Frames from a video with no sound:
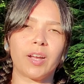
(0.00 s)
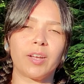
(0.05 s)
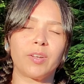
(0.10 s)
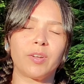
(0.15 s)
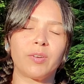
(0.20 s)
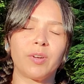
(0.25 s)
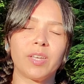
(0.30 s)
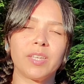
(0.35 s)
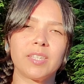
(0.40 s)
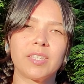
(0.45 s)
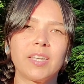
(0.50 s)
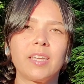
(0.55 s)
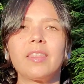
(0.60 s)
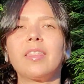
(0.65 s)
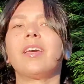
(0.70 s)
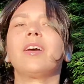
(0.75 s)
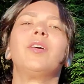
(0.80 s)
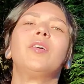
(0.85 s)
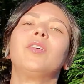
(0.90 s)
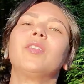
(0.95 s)
I know I say
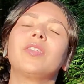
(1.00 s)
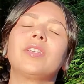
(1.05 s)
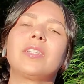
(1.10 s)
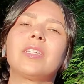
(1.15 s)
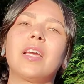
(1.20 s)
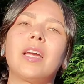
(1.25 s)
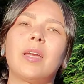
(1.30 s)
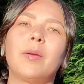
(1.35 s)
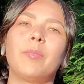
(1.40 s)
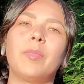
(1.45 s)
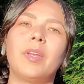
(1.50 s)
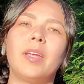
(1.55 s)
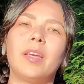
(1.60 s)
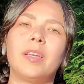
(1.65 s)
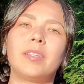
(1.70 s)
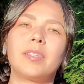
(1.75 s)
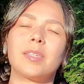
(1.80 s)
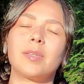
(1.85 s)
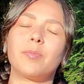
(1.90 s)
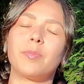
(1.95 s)
that all the time and it
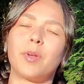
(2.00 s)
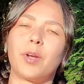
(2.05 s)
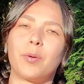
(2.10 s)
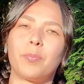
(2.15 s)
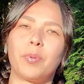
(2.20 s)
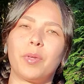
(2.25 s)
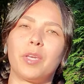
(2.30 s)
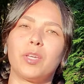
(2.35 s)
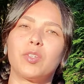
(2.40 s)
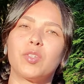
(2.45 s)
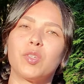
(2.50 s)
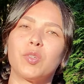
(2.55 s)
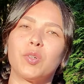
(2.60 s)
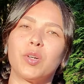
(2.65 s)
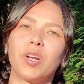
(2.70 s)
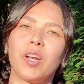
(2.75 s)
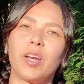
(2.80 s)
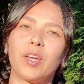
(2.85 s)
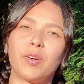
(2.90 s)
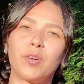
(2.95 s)
ends up not being
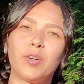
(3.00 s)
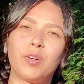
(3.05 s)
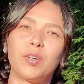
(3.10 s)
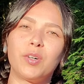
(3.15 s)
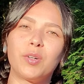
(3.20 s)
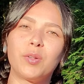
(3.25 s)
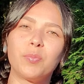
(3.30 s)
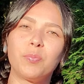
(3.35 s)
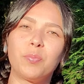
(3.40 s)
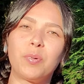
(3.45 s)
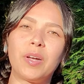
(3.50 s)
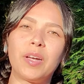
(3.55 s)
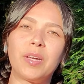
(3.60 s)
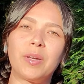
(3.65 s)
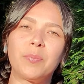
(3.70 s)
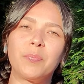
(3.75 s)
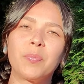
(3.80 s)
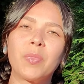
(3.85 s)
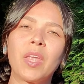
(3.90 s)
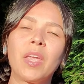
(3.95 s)
short at all, but